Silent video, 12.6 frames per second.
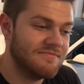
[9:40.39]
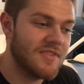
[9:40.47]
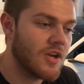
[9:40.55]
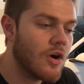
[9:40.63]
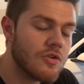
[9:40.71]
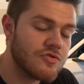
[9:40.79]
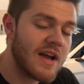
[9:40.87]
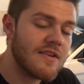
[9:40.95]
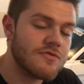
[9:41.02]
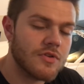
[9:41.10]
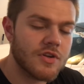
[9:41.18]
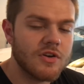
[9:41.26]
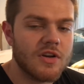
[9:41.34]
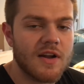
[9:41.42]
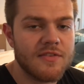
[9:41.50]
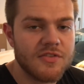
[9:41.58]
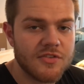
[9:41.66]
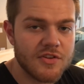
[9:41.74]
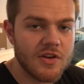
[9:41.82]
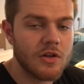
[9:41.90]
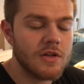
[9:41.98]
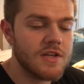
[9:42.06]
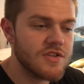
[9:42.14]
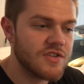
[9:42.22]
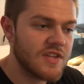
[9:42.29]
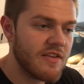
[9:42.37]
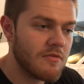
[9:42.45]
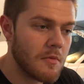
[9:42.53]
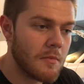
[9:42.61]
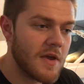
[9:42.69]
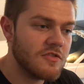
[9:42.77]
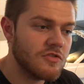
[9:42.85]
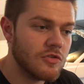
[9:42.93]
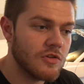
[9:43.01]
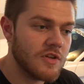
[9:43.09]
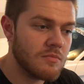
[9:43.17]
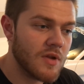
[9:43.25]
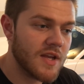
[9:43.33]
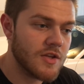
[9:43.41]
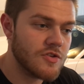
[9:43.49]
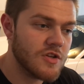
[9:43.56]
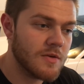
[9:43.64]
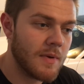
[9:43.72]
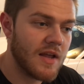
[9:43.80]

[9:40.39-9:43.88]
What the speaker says: the car drives really good. Obviously, you know, Lee just gave him a base tune, Lee Blankenship.